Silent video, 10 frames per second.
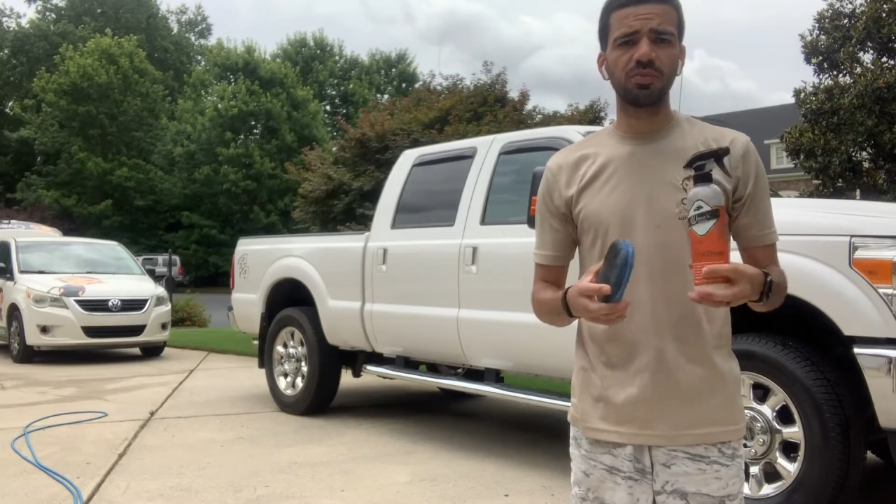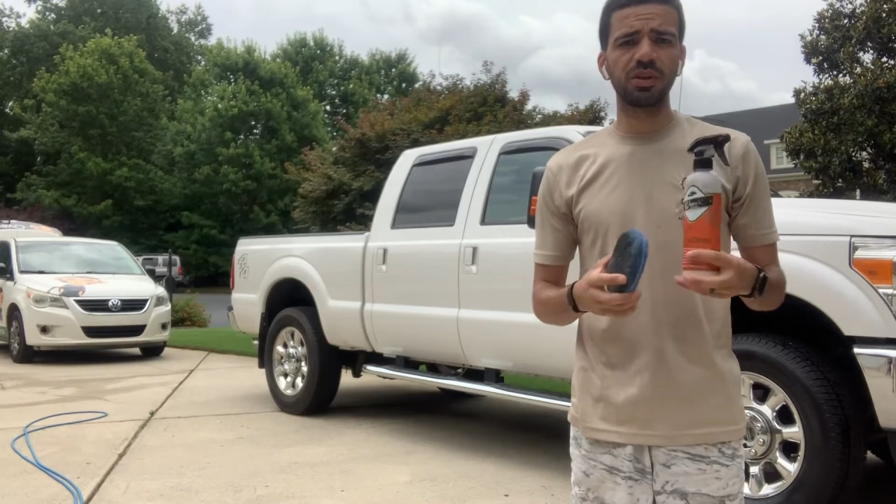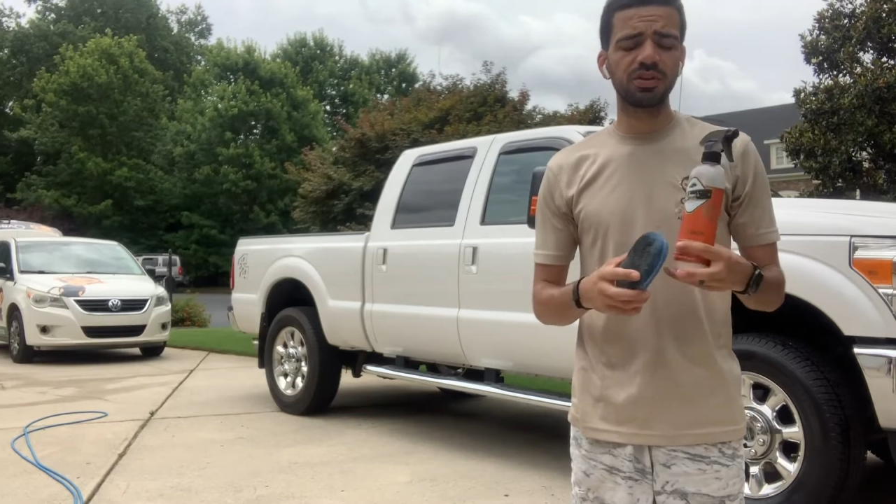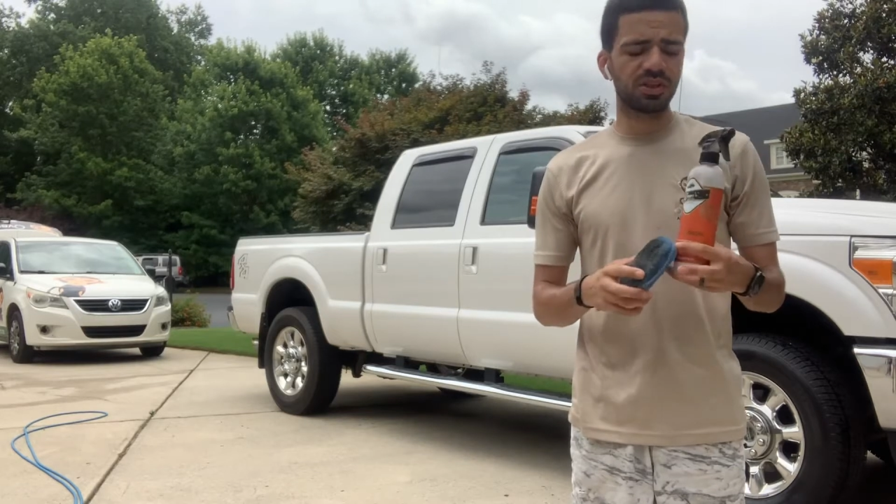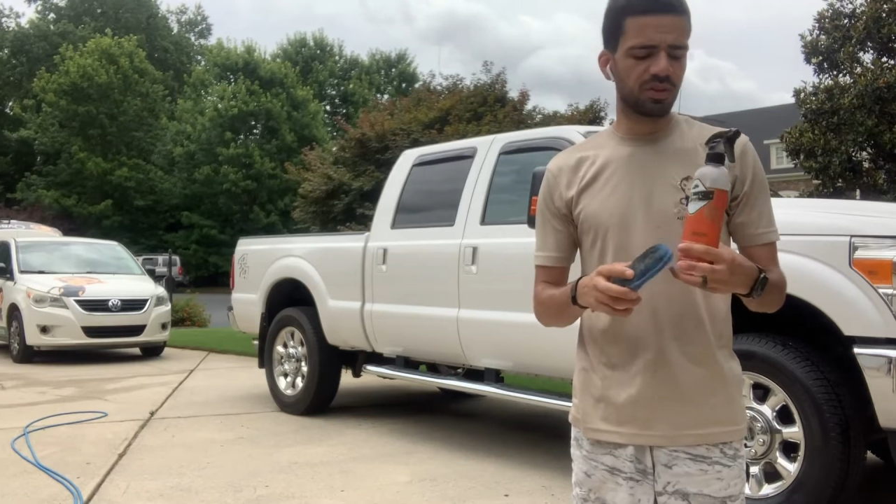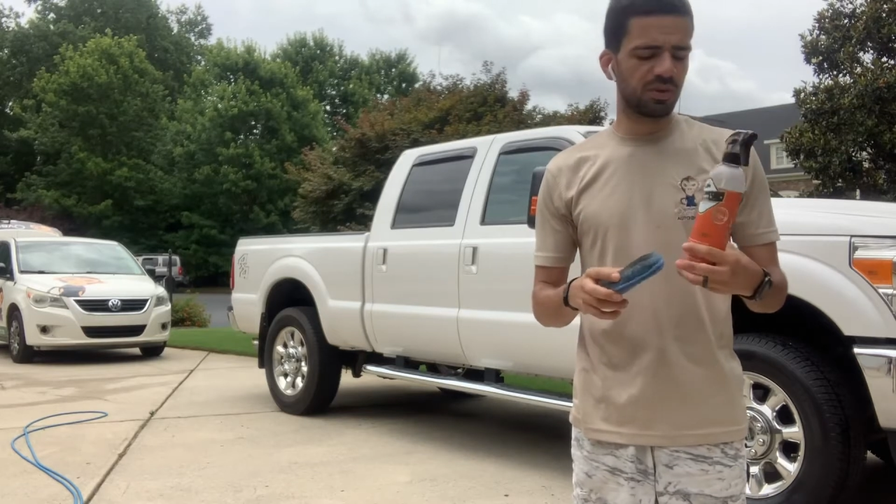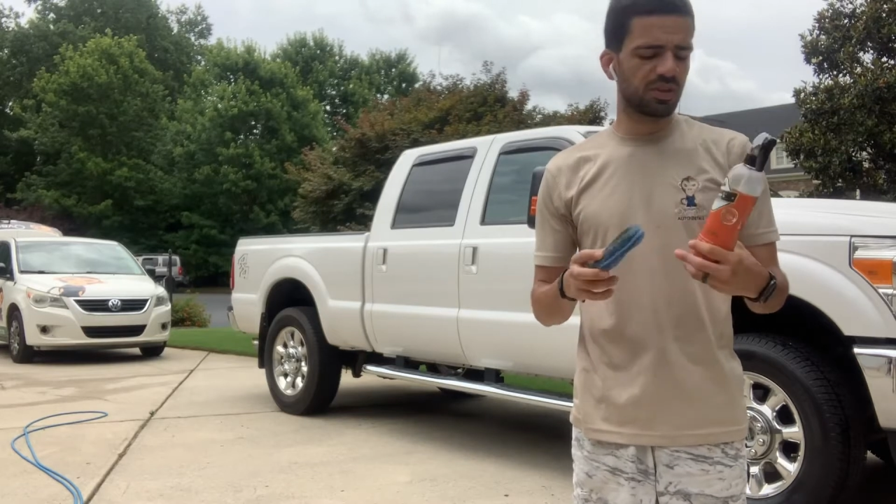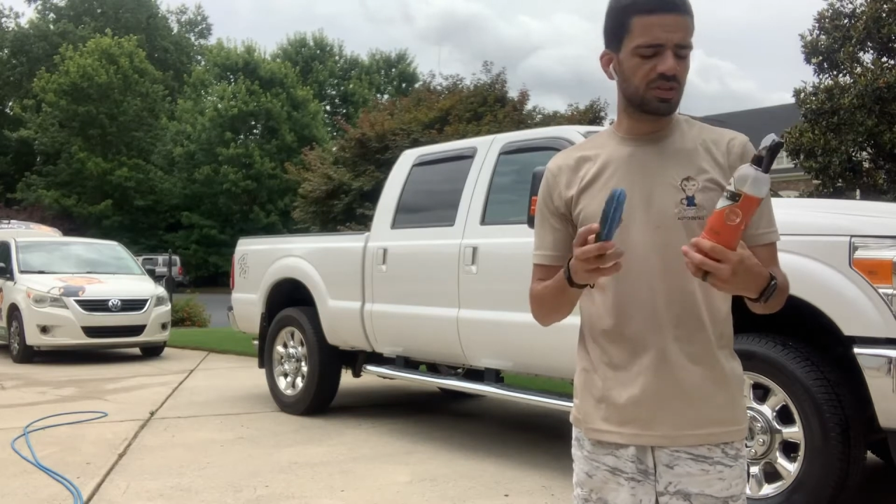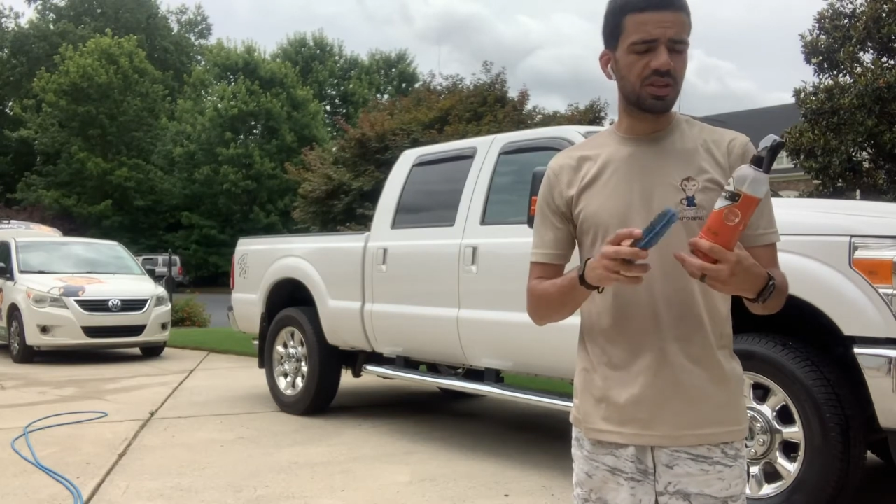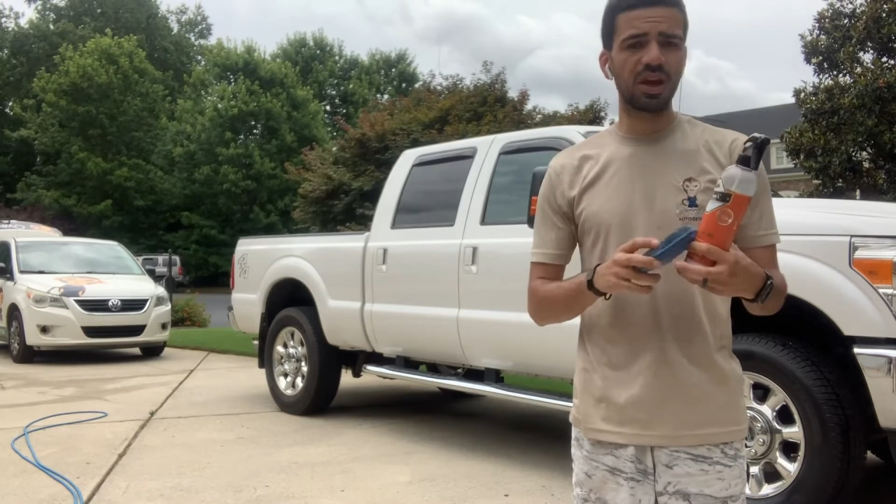they sent me
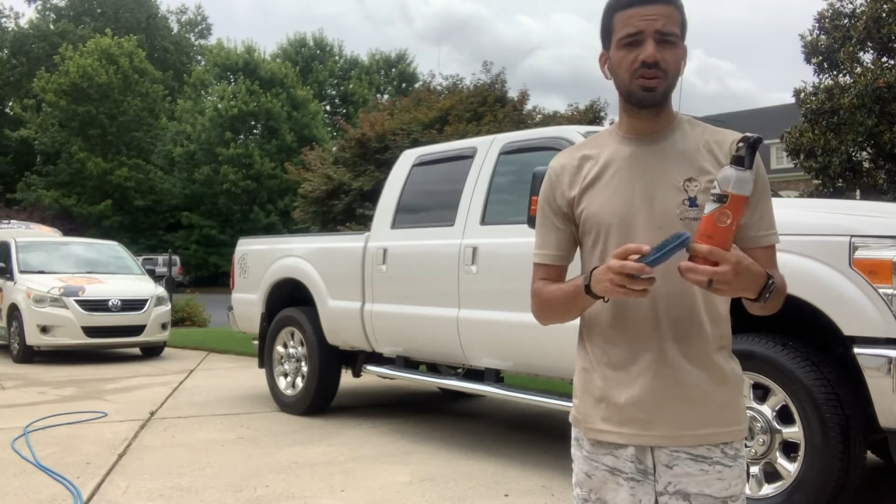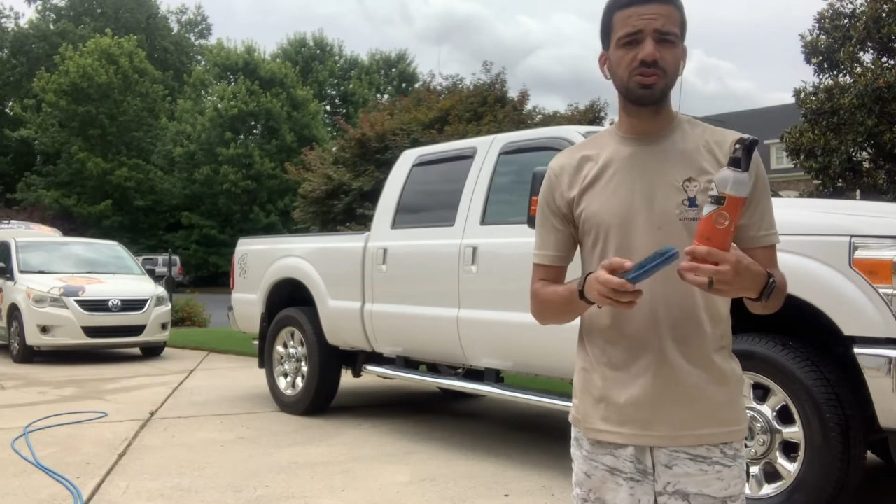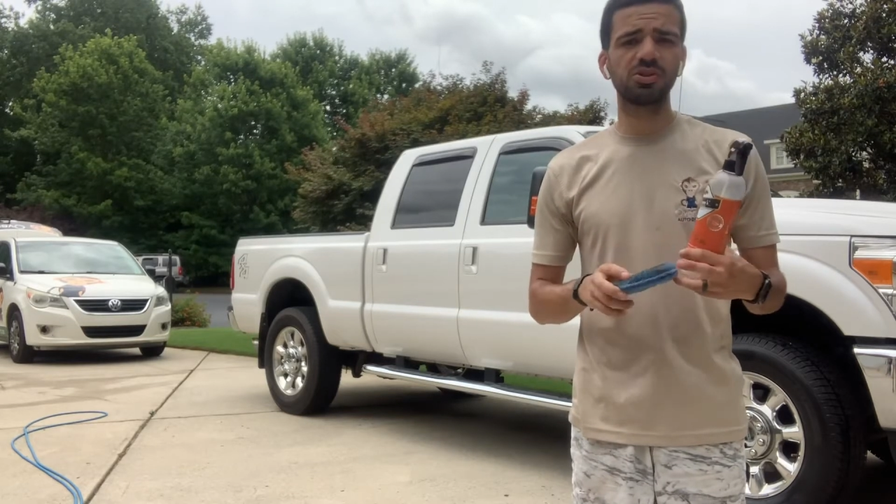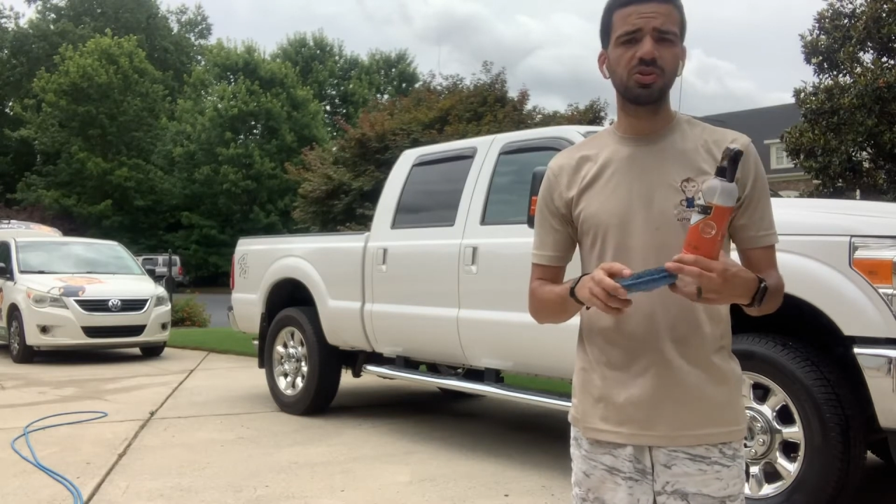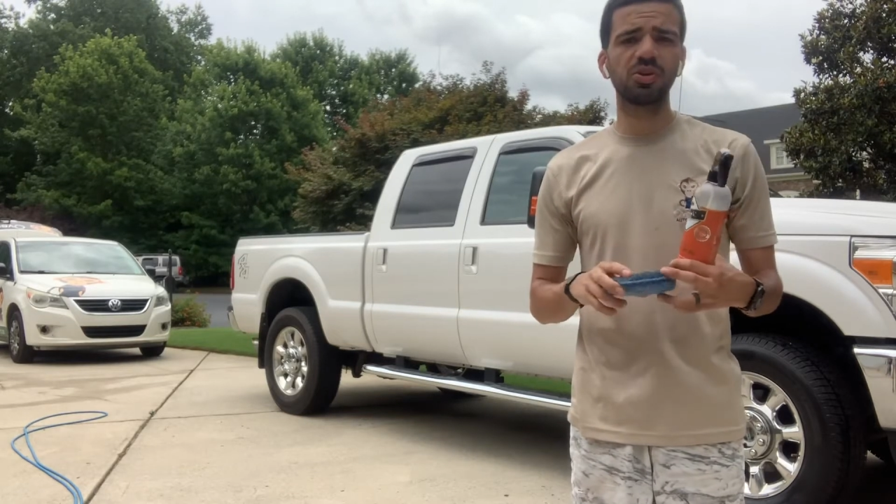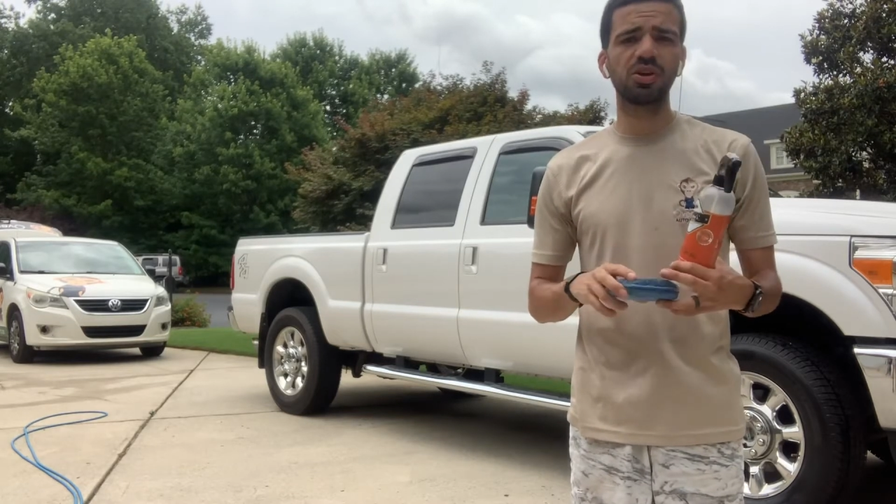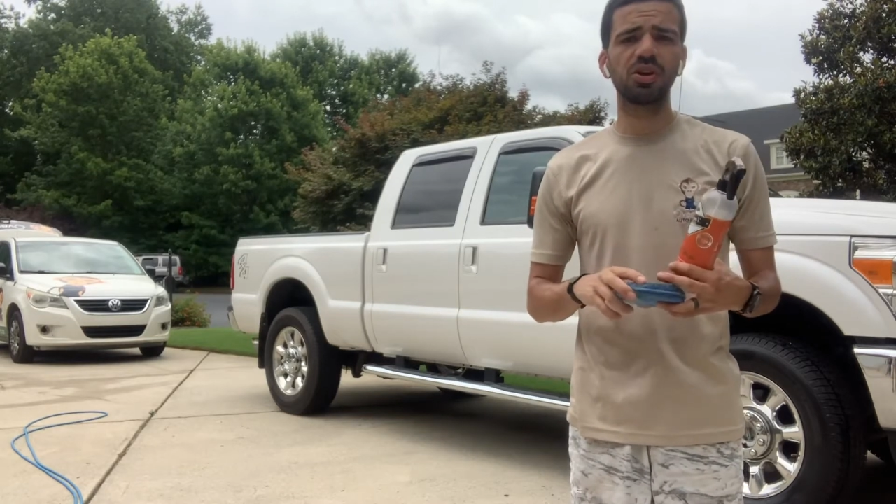this tire restorer,